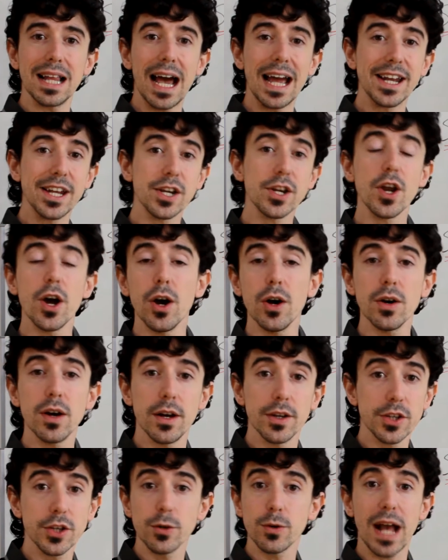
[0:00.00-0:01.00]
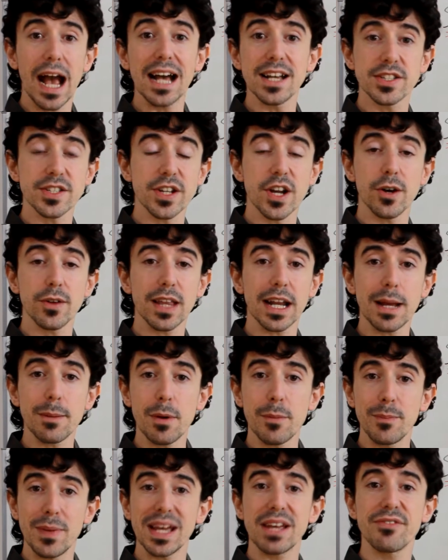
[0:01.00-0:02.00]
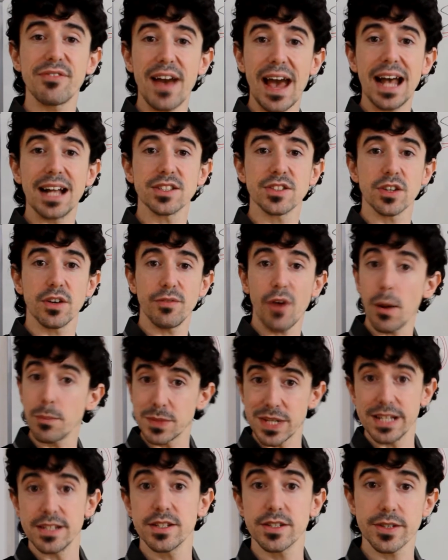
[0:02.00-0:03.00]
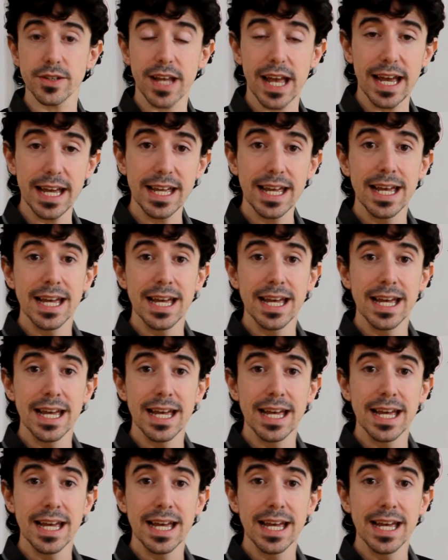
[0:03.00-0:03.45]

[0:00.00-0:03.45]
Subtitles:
I know you guys know that I'm a big fan of Optins, okay?